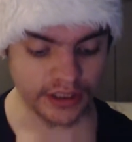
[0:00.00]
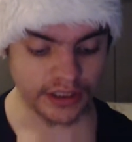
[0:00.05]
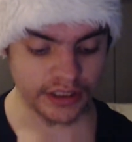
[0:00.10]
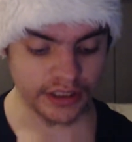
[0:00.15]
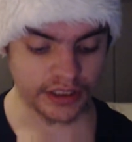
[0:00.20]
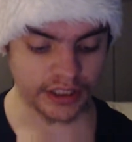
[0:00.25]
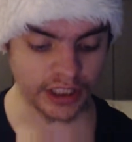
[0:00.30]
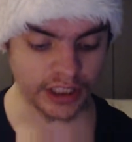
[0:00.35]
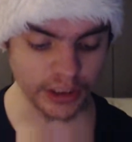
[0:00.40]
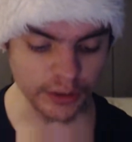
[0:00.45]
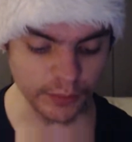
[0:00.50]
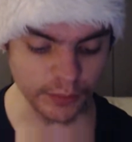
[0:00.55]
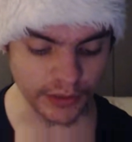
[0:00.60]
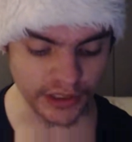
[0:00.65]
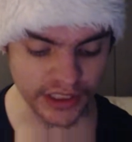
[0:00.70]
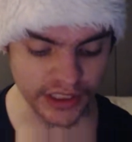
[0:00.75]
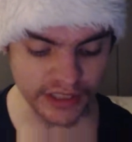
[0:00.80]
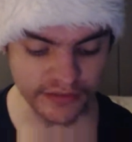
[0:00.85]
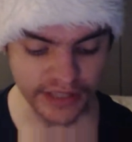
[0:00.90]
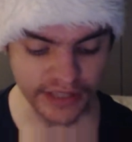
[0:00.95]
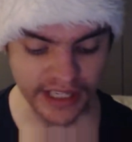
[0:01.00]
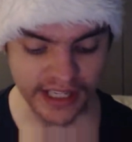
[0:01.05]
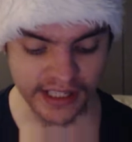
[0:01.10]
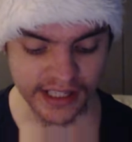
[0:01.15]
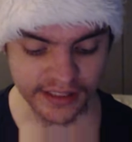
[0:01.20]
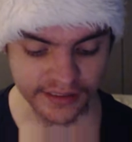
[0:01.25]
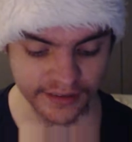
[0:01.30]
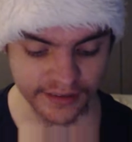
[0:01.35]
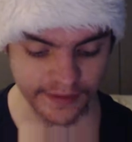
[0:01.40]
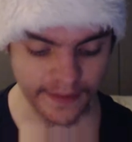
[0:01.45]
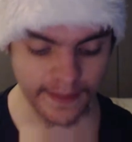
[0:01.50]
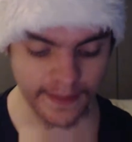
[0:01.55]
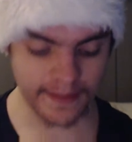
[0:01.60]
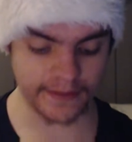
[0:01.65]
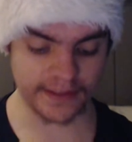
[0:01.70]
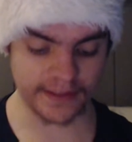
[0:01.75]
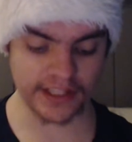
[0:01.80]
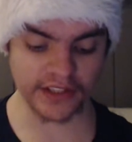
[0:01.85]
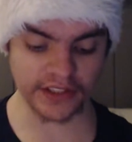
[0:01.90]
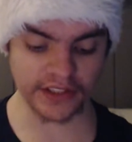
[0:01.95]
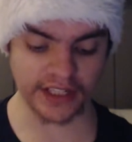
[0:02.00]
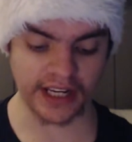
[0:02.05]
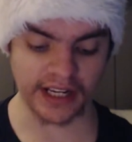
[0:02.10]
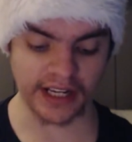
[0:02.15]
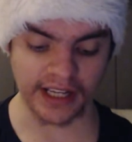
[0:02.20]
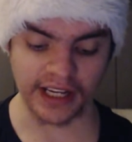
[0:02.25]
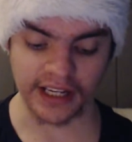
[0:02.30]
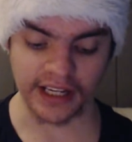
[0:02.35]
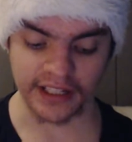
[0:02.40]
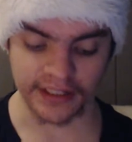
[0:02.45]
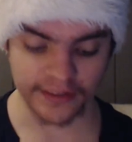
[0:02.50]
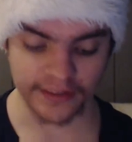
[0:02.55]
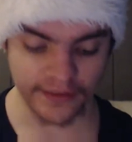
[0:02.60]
Can I believe that? Neither can I.